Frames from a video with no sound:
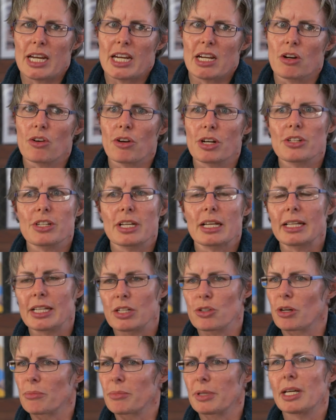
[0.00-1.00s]
increasingly
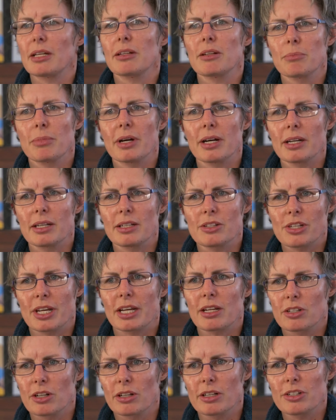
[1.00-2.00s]
dominated by
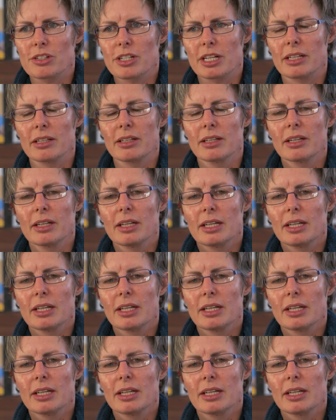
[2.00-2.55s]
technology.